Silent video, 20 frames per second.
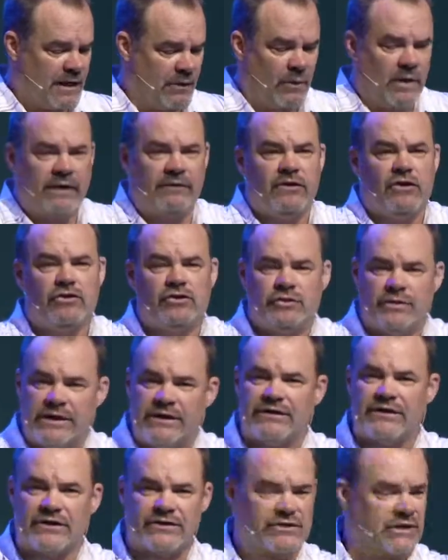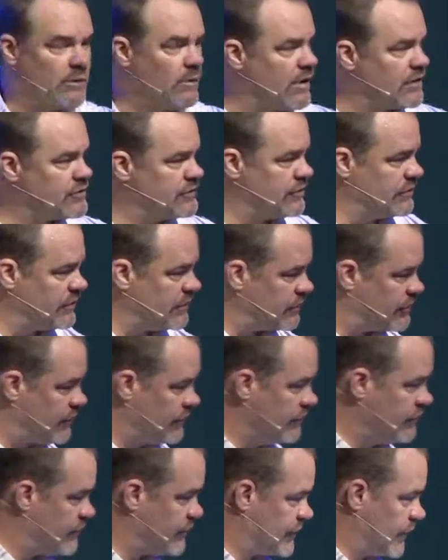And whenever you drink this, I want you to
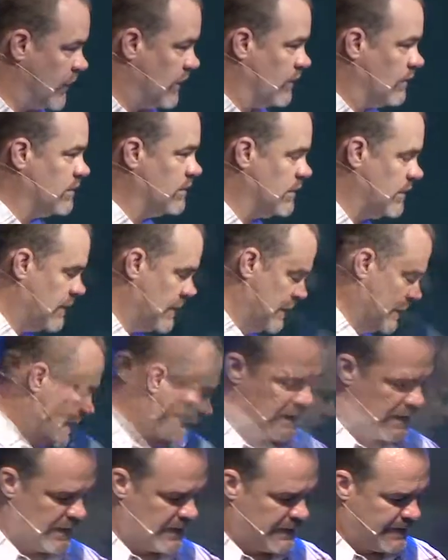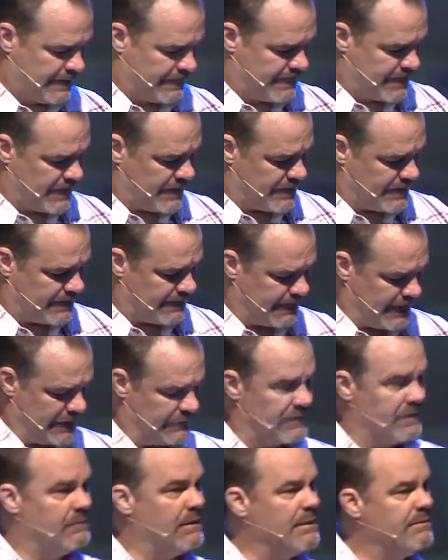do so
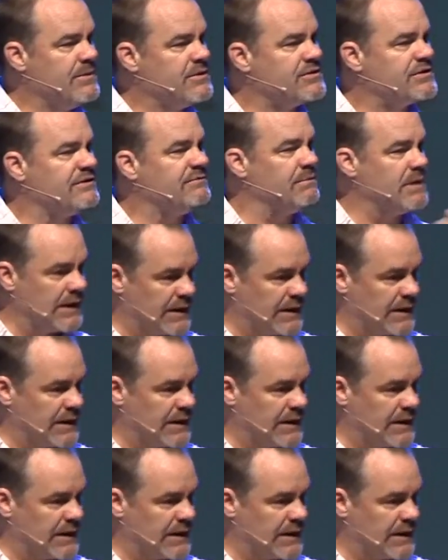in remembrance